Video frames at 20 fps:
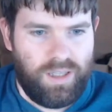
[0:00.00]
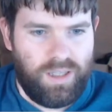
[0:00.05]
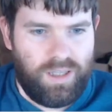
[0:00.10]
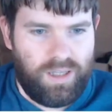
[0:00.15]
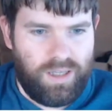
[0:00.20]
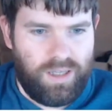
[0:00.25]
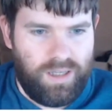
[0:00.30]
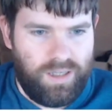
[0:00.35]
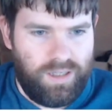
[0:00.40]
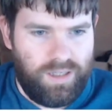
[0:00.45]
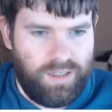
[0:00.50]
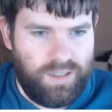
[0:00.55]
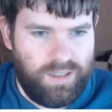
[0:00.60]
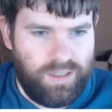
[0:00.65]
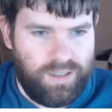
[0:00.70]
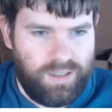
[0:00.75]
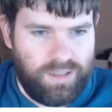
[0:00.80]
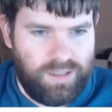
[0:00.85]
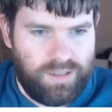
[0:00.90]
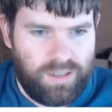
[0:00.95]

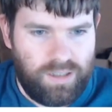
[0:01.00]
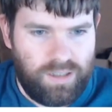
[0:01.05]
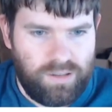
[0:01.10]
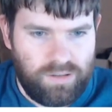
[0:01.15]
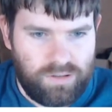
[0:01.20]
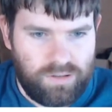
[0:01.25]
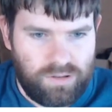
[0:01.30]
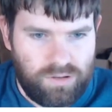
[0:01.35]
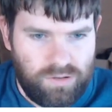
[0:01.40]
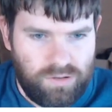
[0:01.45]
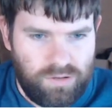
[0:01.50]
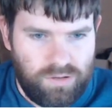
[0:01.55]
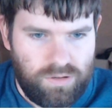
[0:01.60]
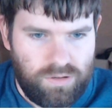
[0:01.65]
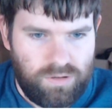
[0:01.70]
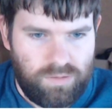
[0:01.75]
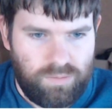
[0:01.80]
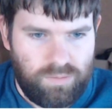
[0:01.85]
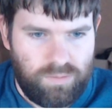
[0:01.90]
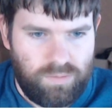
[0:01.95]
Yeah, sure,
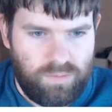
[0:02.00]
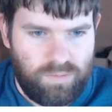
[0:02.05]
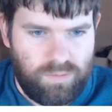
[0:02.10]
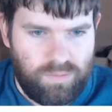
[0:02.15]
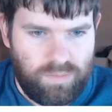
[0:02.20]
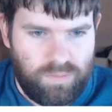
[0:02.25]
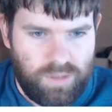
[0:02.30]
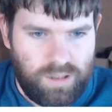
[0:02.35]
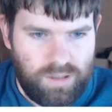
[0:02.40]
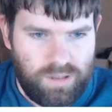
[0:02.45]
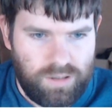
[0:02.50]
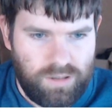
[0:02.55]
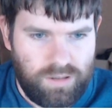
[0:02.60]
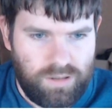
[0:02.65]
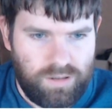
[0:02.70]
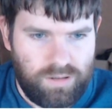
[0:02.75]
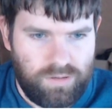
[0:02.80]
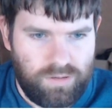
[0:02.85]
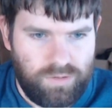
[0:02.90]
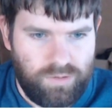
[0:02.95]
Mark,
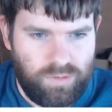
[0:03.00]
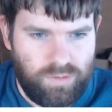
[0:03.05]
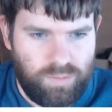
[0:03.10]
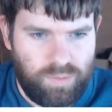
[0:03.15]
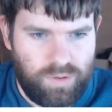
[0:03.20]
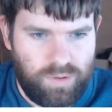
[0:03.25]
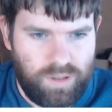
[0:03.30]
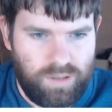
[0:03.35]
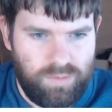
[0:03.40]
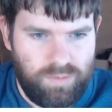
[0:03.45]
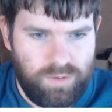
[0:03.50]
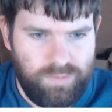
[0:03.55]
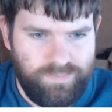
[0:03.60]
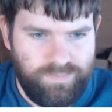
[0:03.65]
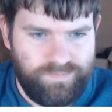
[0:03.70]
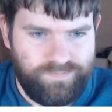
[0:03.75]
no problem.